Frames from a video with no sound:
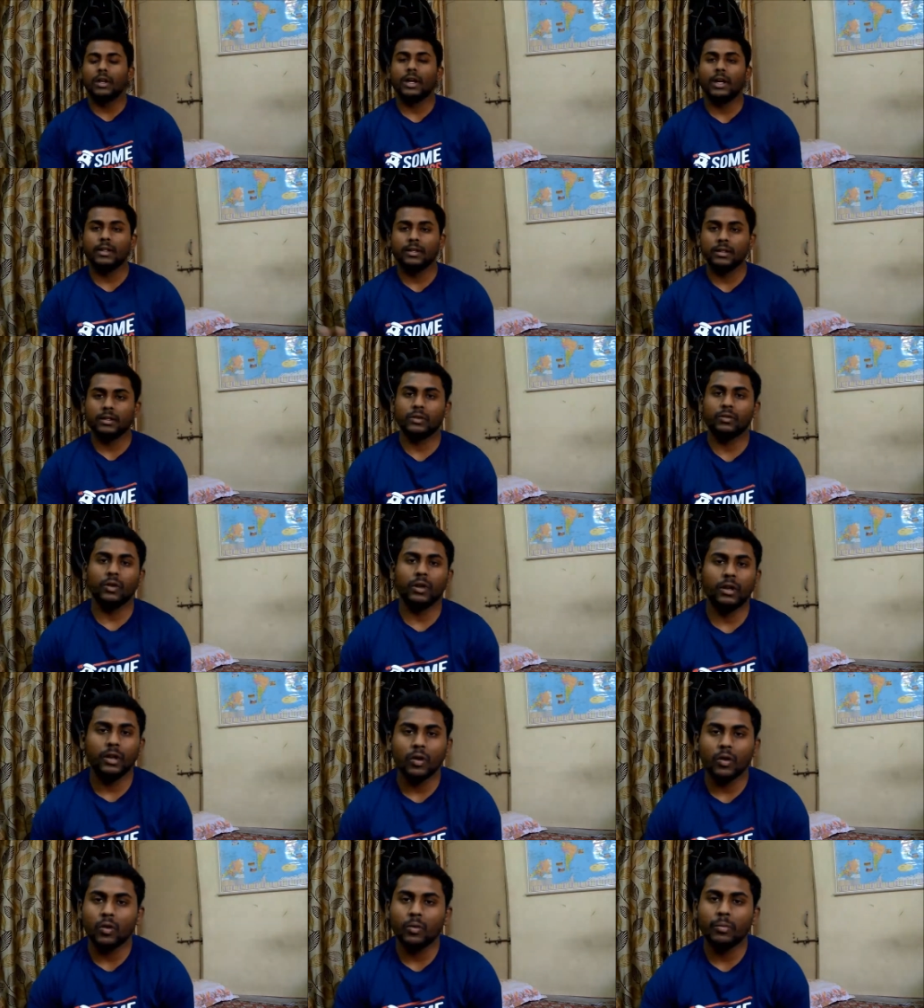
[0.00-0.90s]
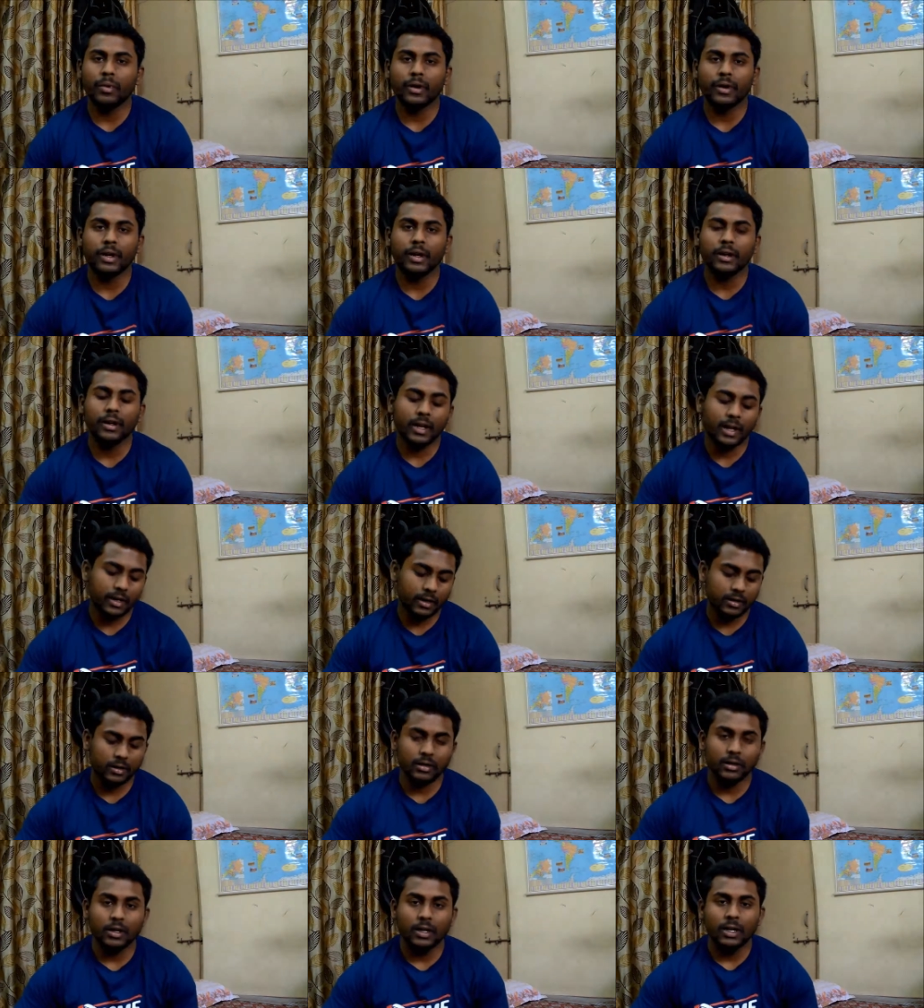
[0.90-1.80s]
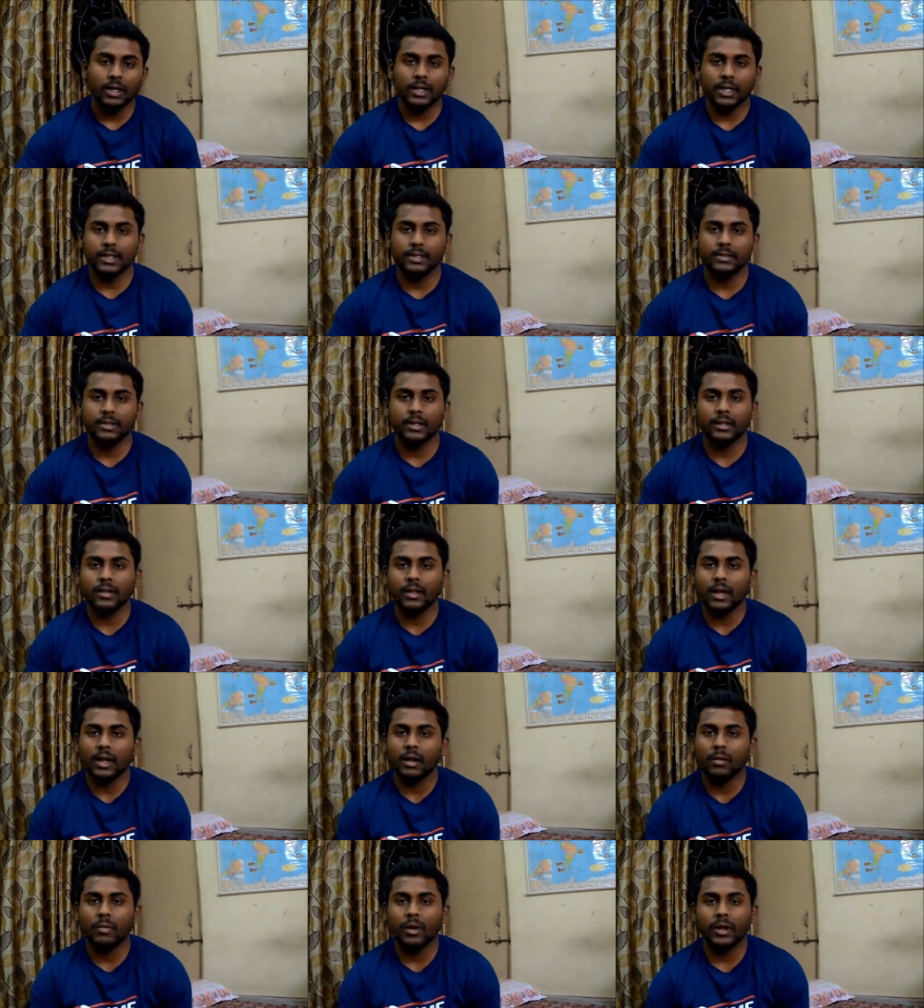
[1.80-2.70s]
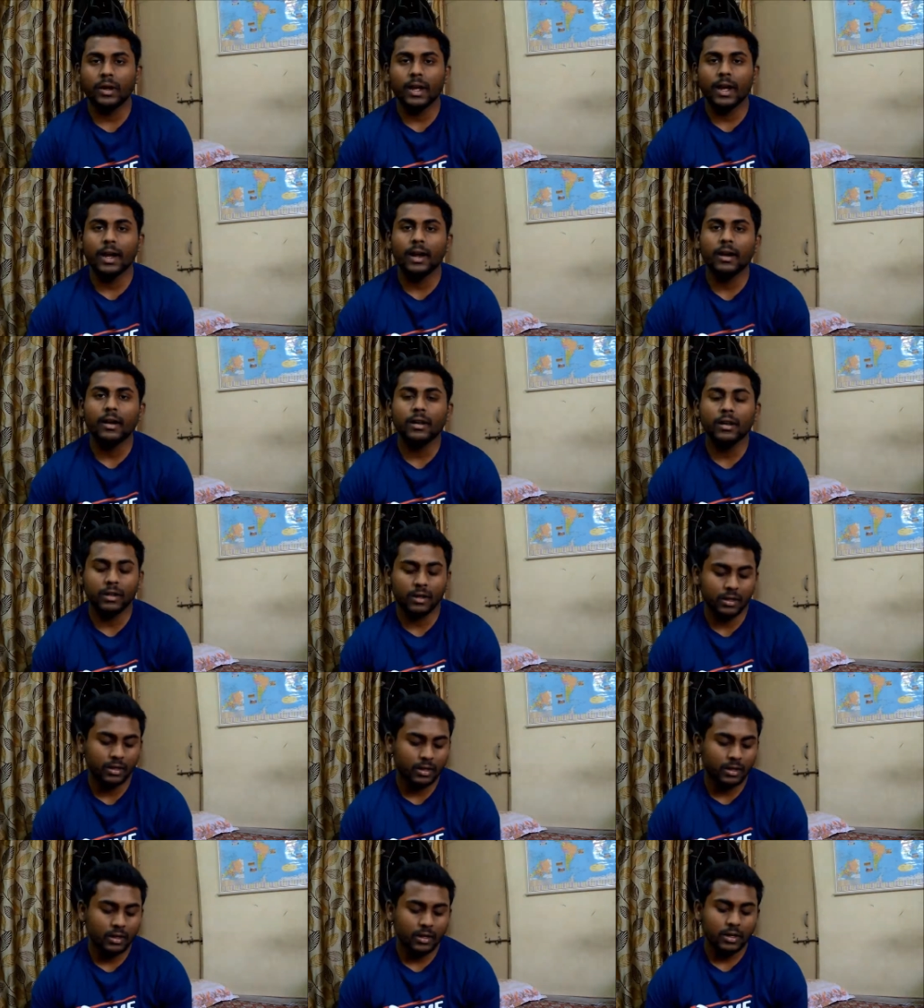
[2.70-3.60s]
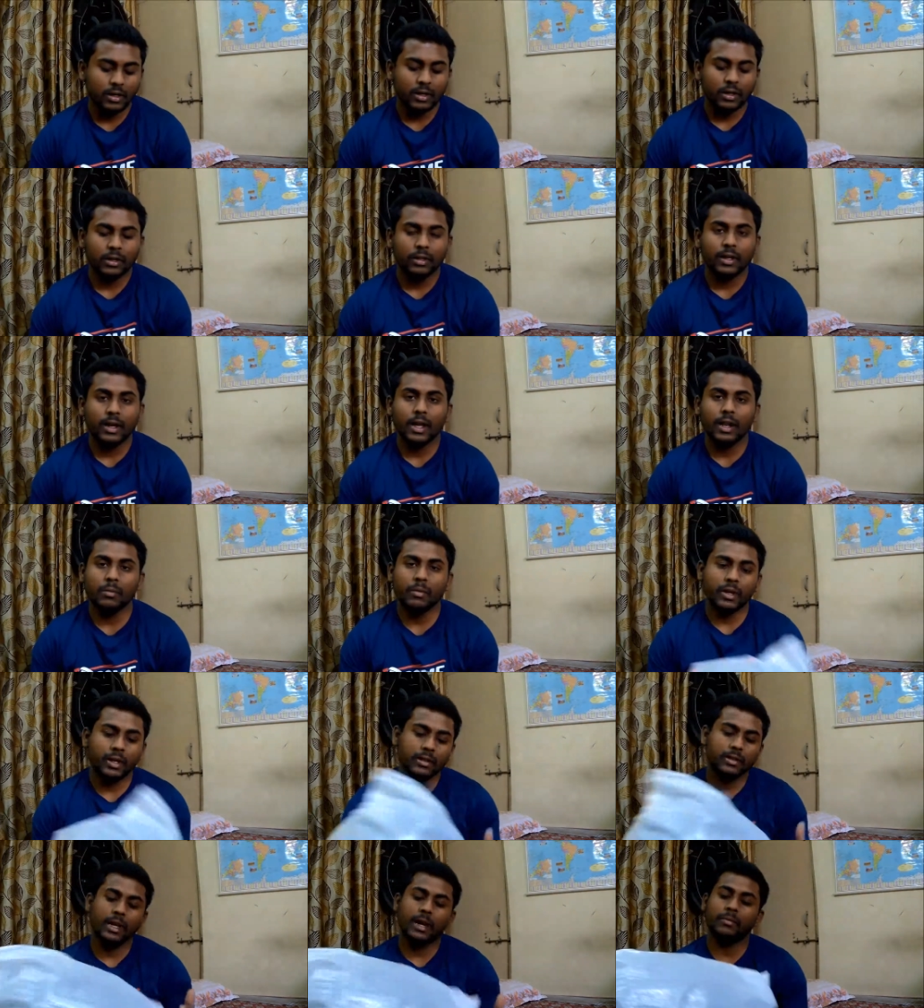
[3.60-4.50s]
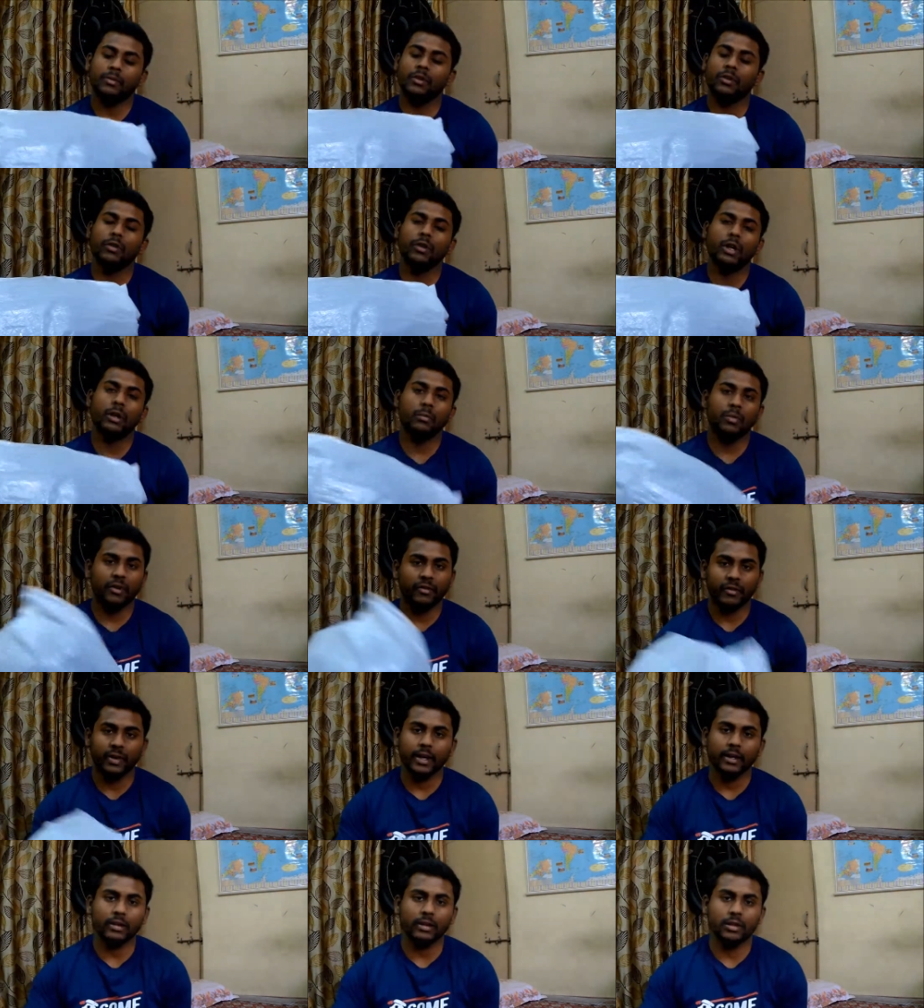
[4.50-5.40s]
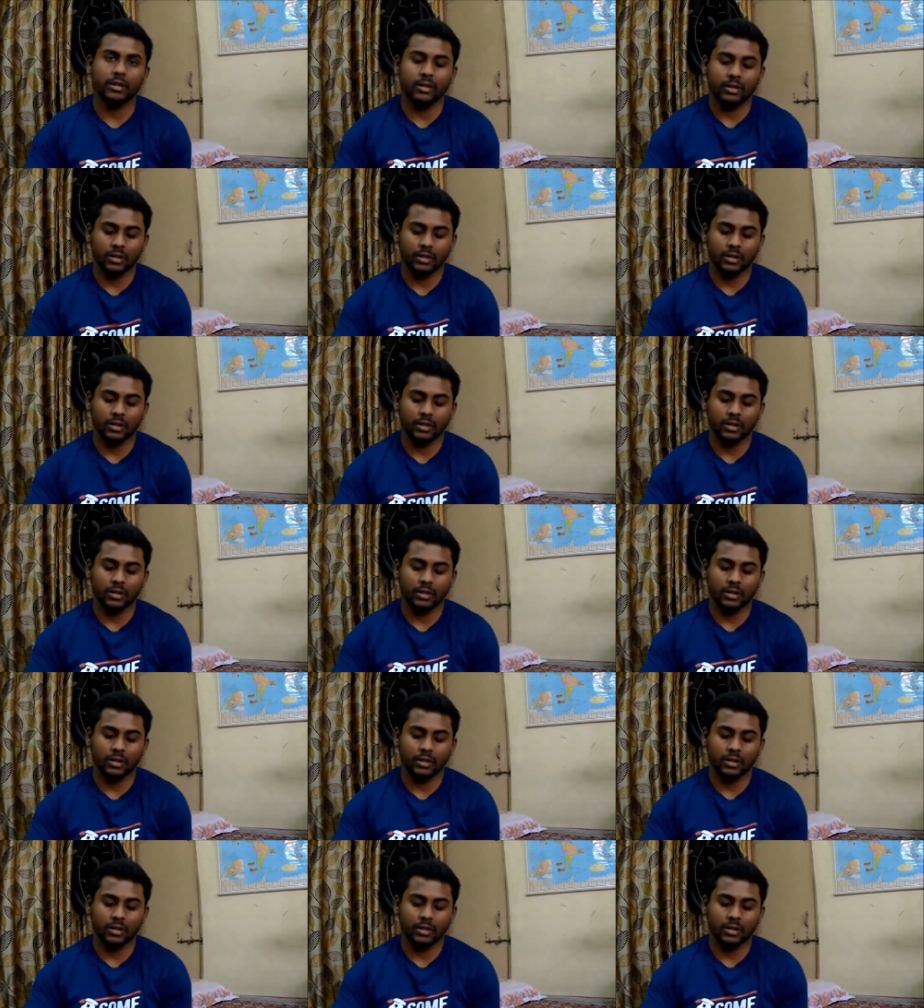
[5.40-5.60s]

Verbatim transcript: I just quickly opened it and tested the helmet and the helmet is absolutely perfect